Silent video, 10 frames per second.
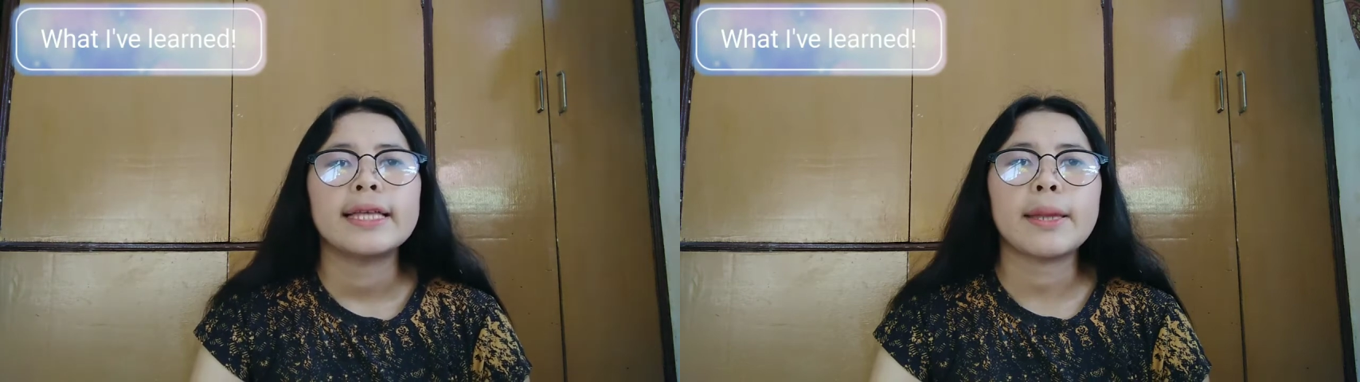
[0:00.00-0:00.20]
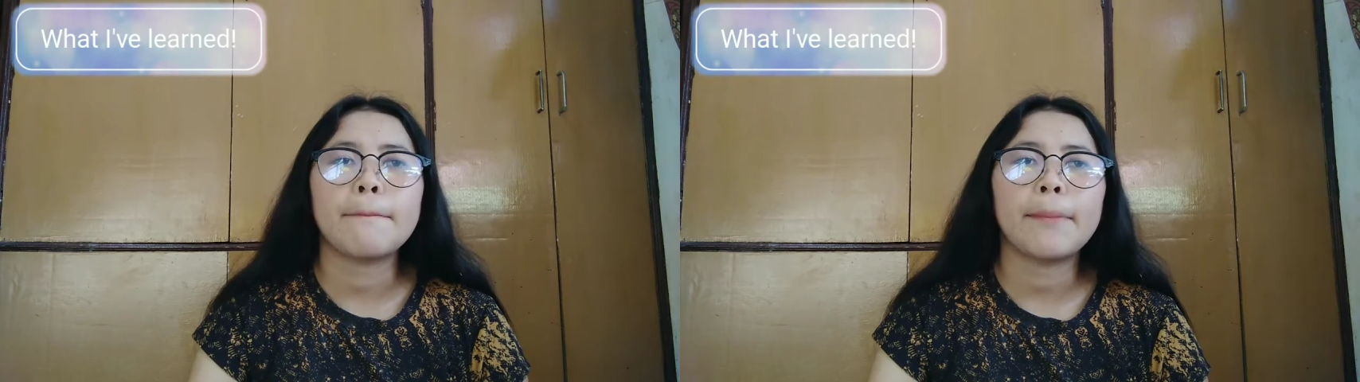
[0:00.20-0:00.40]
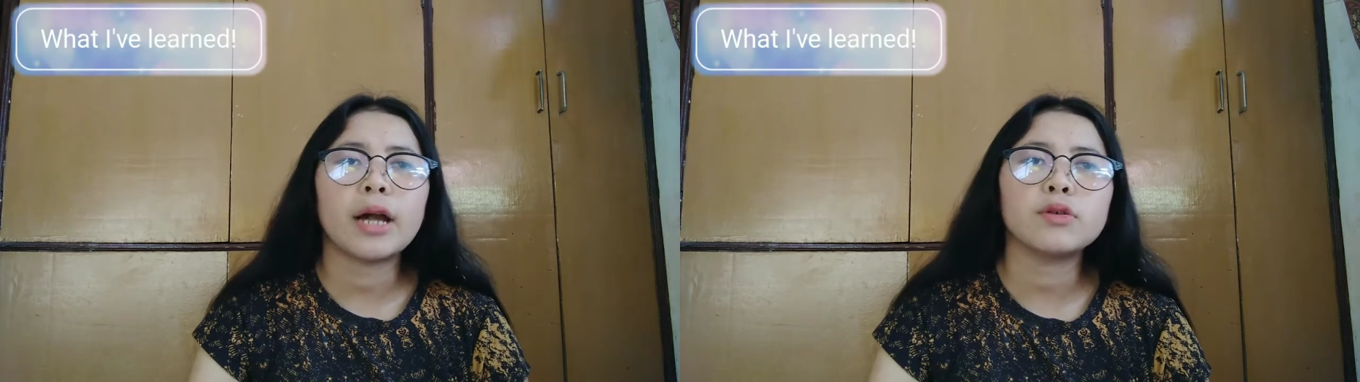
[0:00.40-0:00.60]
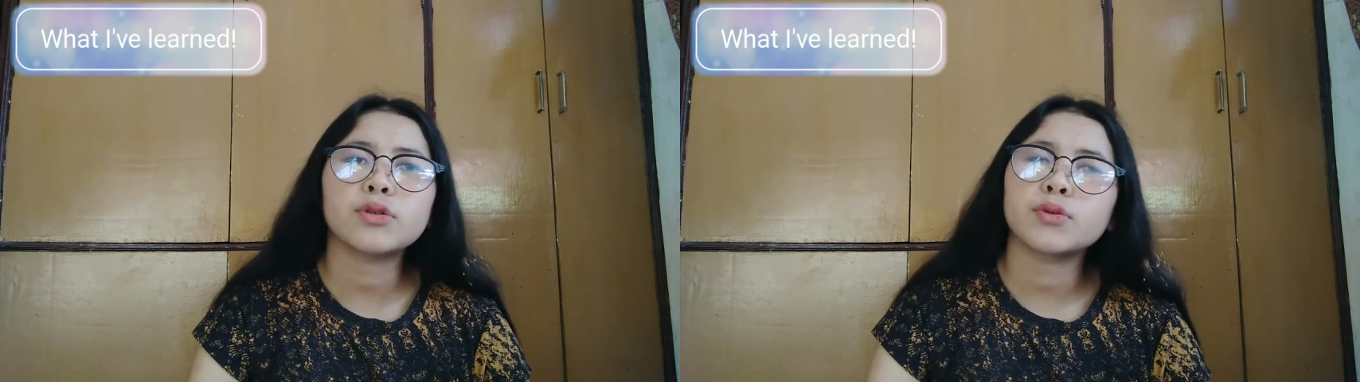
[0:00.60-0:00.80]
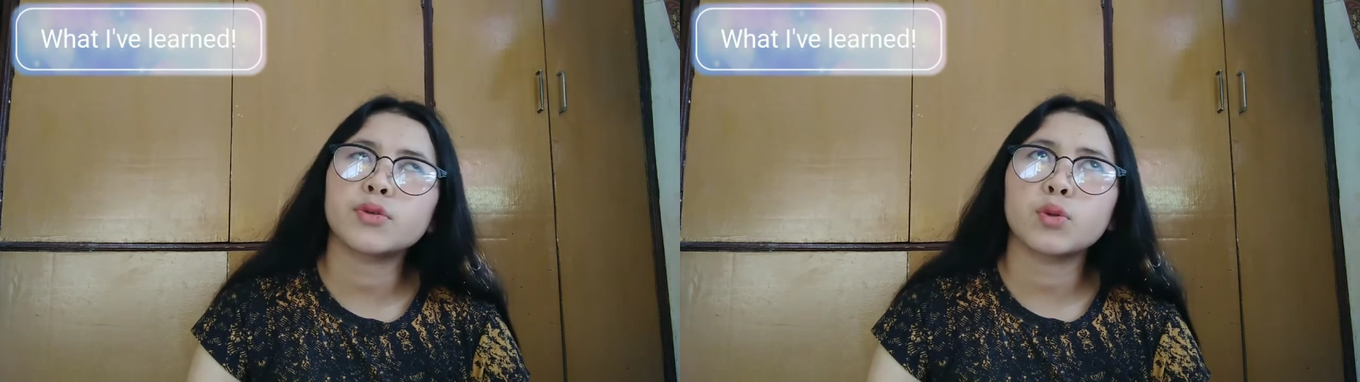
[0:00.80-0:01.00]

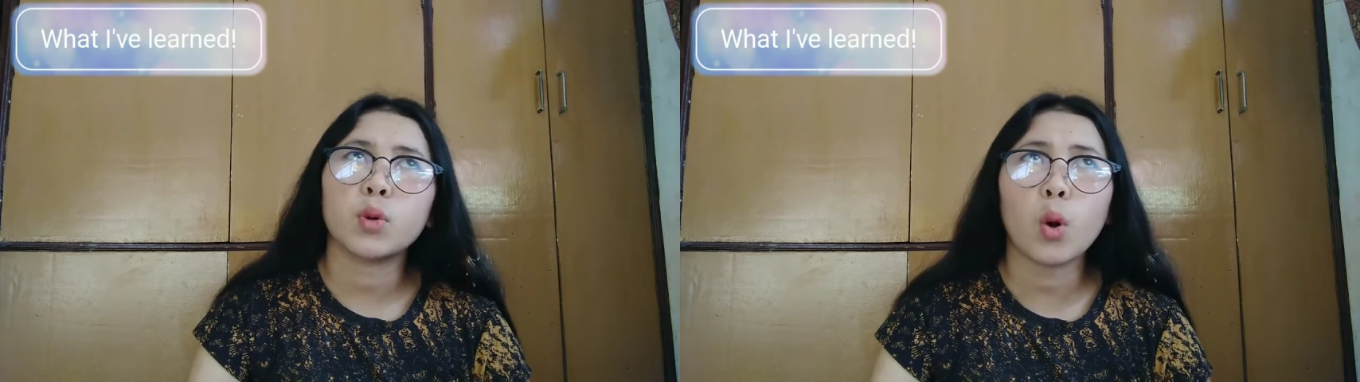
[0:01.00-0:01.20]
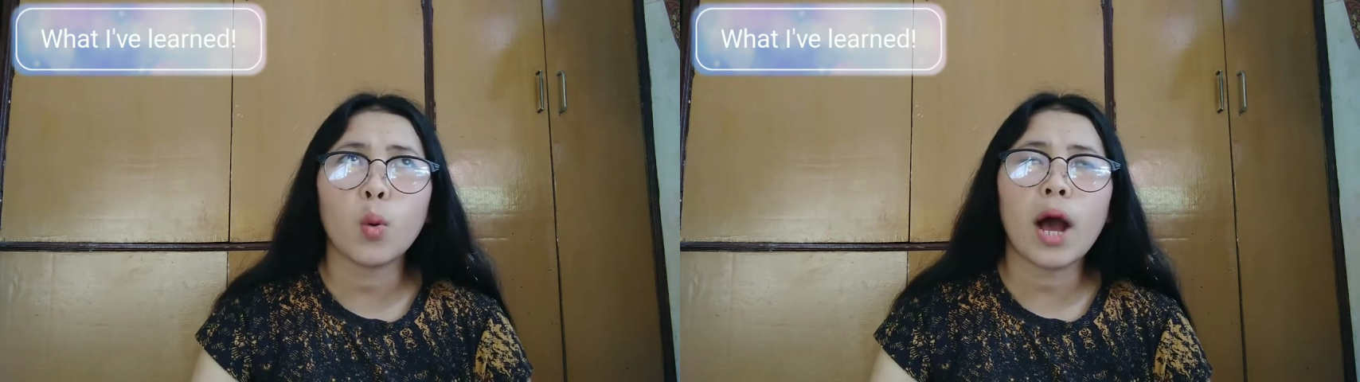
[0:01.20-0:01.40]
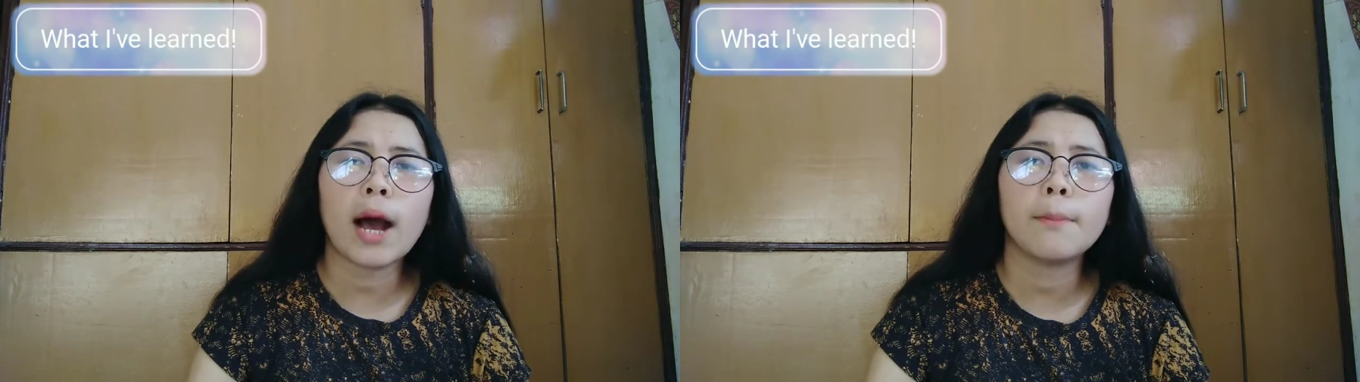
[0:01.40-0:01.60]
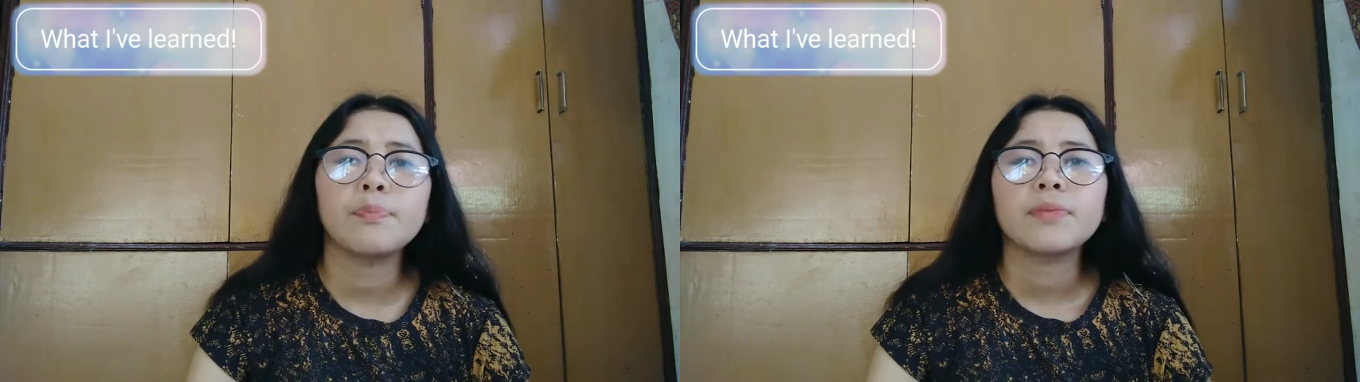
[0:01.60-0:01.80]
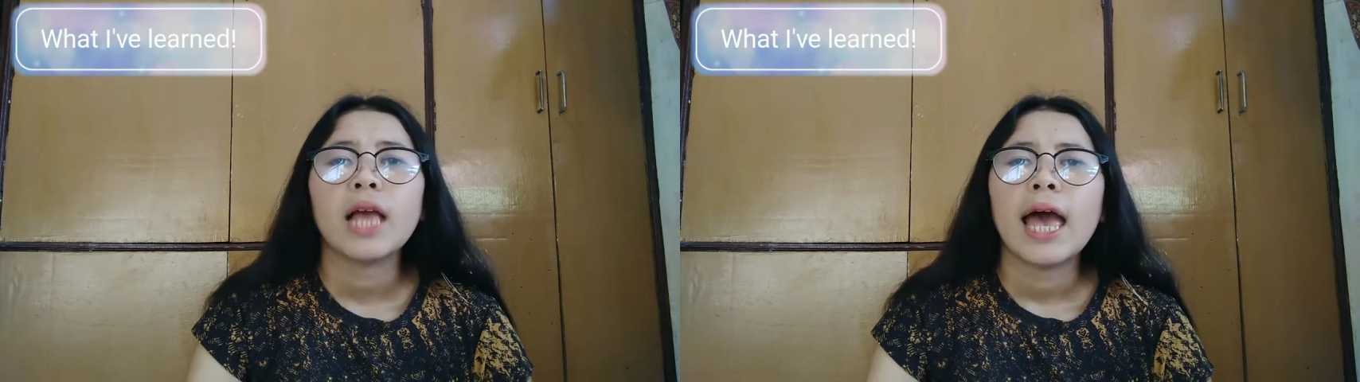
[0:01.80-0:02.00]
temperature to go up,
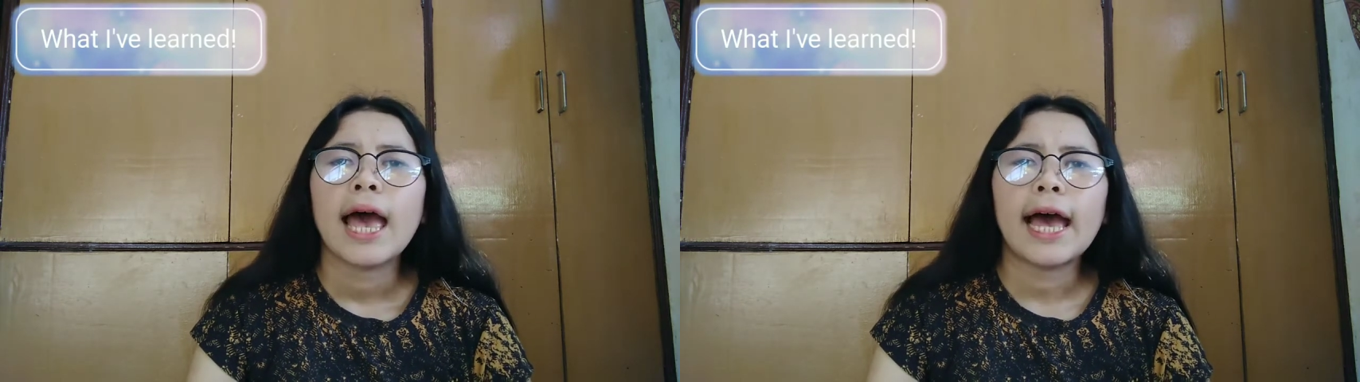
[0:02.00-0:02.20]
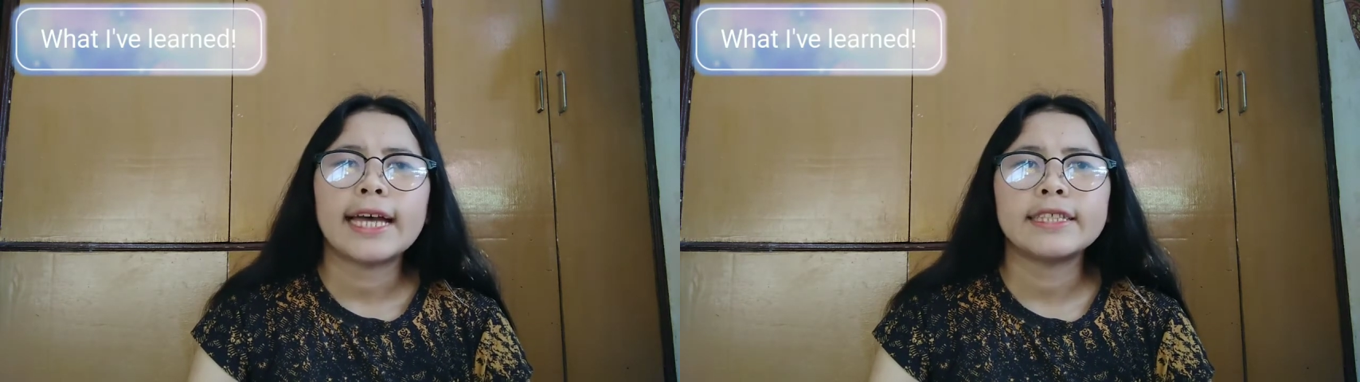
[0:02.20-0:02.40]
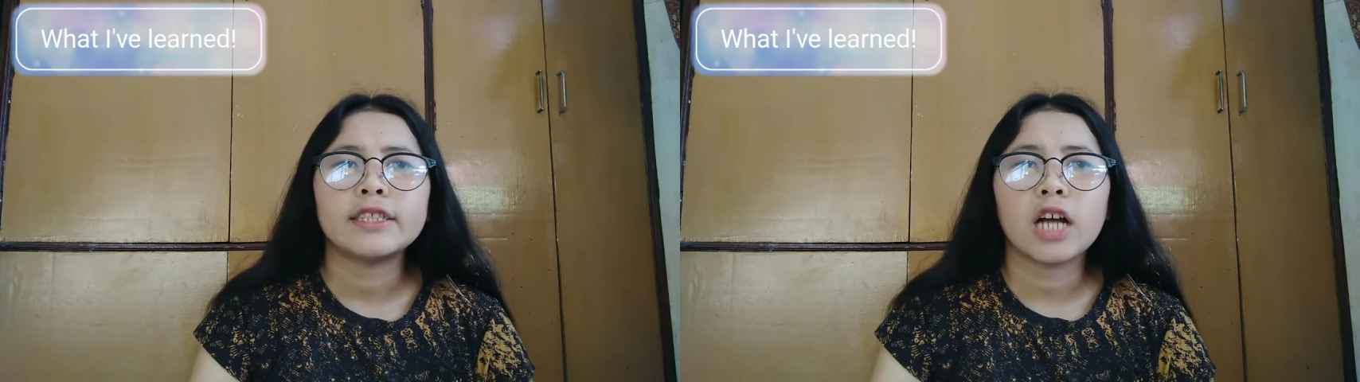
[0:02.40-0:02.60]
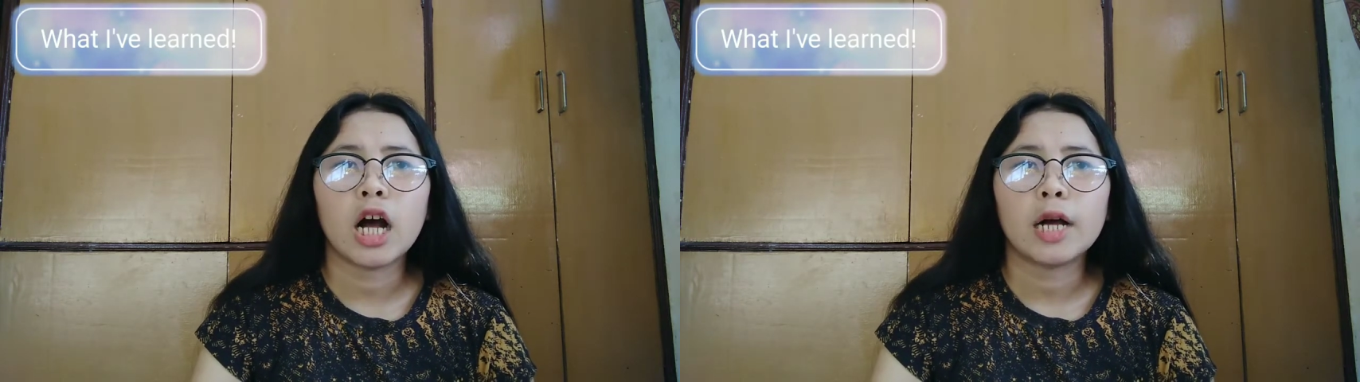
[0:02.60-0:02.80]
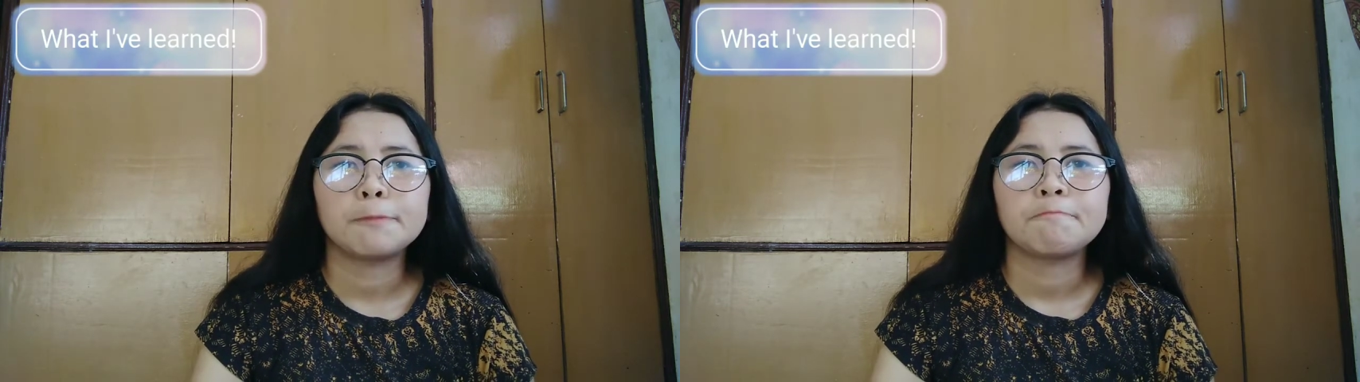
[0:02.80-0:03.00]
and
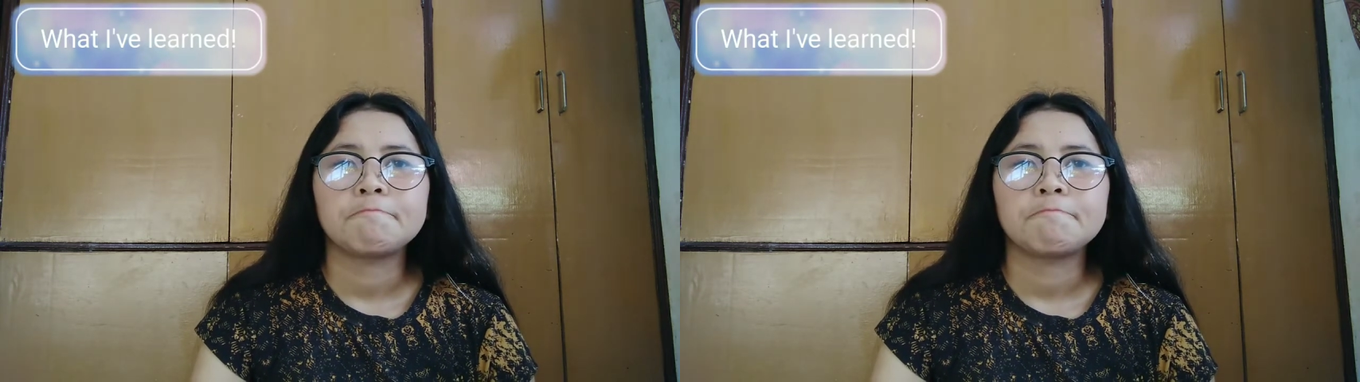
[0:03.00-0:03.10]
the